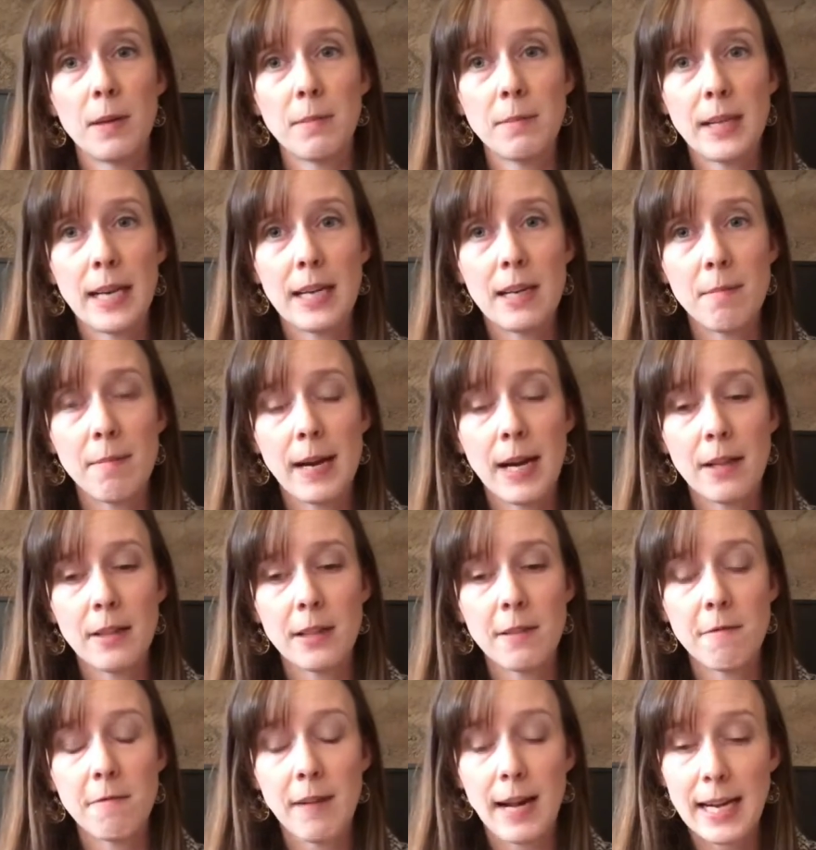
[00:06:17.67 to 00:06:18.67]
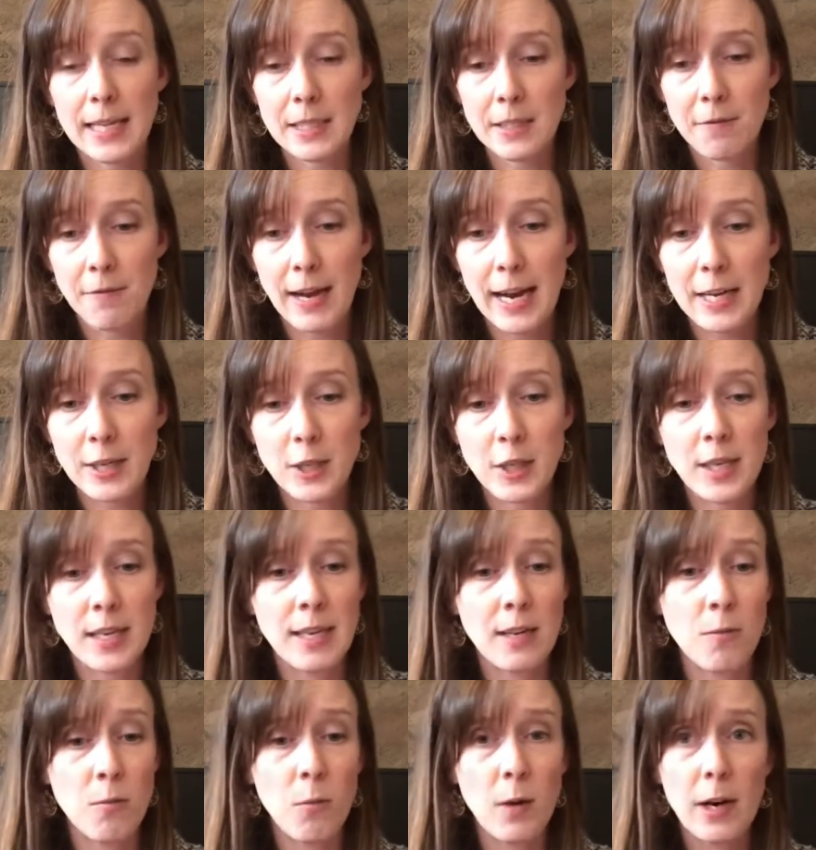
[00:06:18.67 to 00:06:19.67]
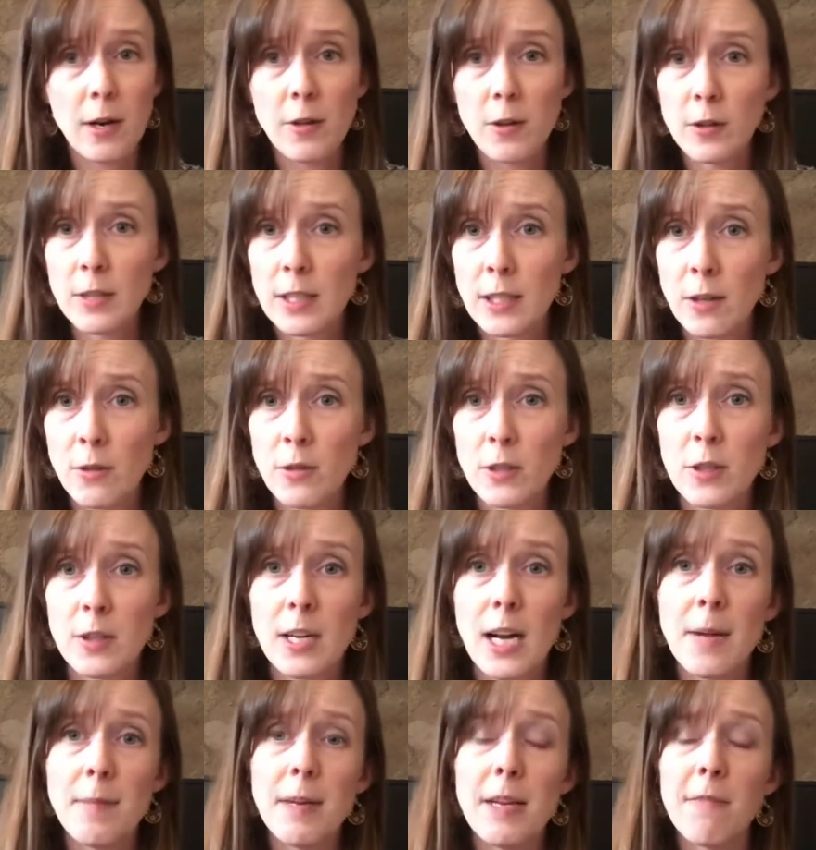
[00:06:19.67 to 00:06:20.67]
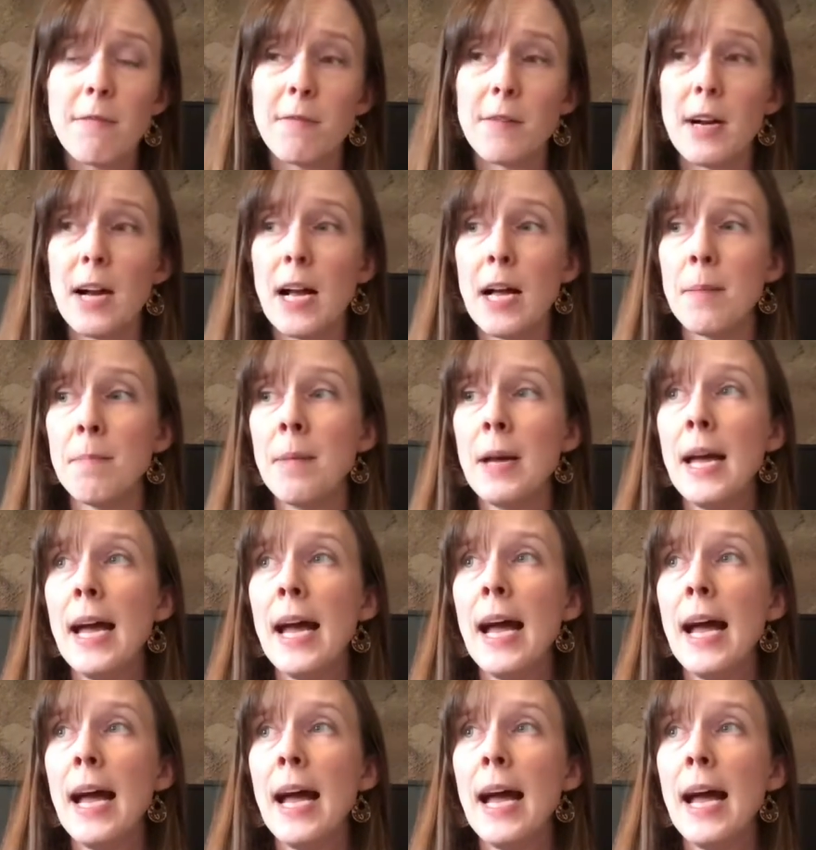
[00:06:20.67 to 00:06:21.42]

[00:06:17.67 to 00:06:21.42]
uptight about the fast fashion and where those clothes are coming from.